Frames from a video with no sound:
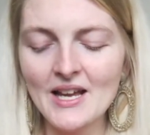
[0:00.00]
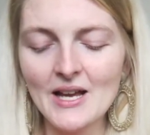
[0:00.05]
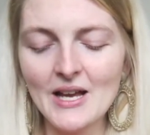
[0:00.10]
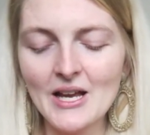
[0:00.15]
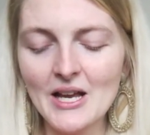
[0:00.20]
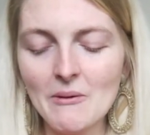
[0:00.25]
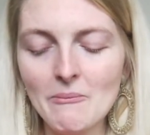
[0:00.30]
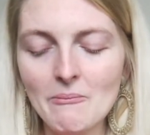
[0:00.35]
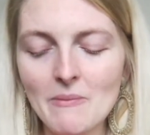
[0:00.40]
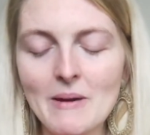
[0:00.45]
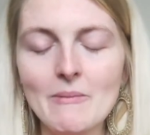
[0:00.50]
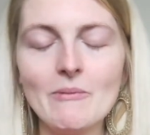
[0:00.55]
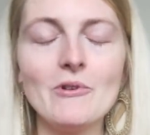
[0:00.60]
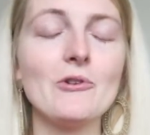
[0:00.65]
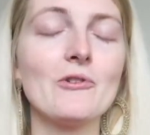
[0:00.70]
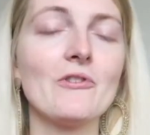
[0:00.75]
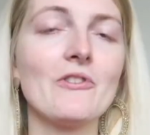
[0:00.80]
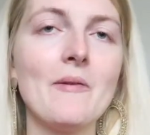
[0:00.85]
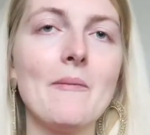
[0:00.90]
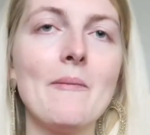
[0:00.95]
and maybe
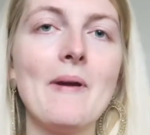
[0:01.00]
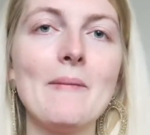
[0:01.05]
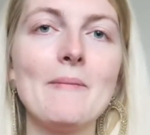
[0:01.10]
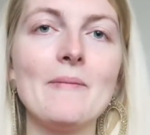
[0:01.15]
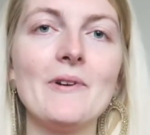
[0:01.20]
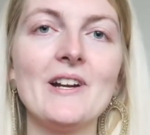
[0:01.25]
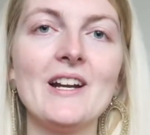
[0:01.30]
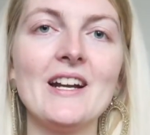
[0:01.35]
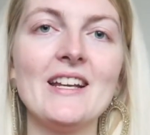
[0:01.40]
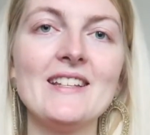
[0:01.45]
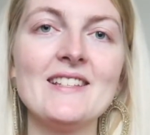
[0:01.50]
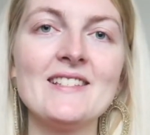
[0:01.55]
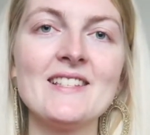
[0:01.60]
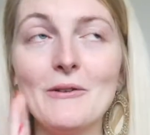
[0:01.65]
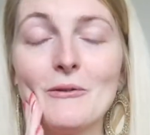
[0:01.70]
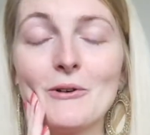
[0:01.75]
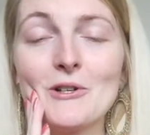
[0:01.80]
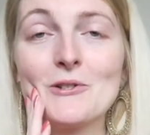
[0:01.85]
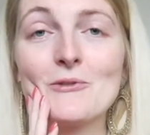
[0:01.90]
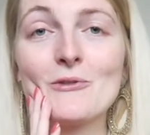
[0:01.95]
you remember it,
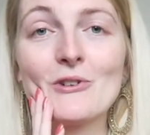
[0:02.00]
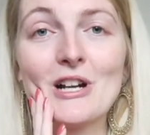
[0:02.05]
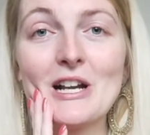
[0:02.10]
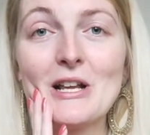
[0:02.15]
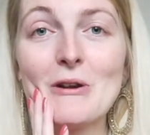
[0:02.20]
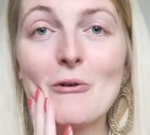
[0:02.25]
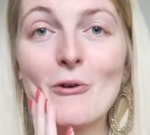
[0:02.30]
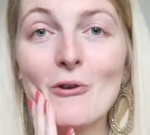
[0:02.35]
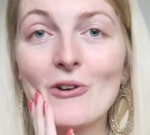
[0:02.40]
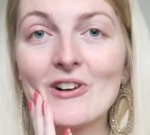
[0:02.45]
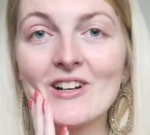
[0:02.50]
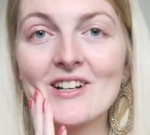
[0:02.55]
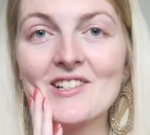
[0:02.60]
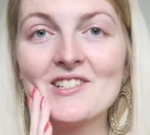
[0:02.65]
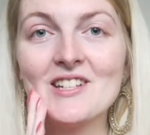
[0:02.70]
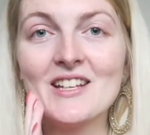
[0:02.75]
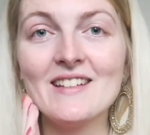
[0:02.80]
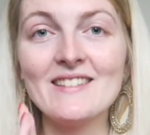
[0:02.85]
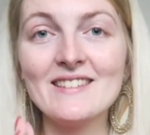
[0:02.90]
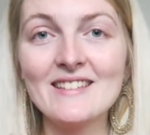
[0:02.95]
it was really
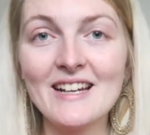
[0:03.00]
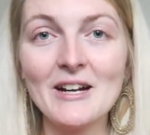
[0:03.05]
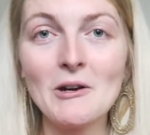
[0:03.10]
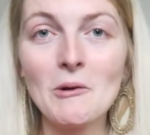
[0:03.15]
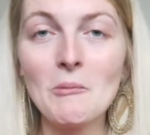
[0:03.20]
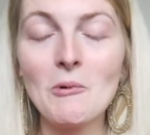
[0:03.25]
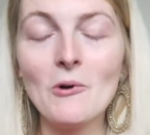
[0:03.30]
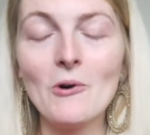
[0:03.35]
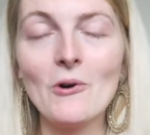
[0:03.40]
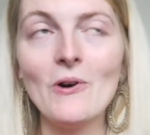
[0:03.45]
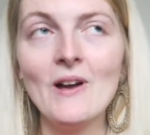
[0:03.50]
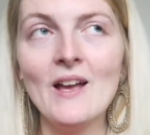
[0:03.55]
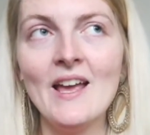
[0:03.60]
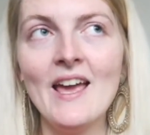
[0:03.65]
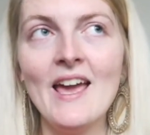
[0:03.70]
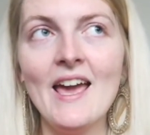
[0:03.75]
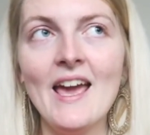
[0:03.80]
orange and terrible.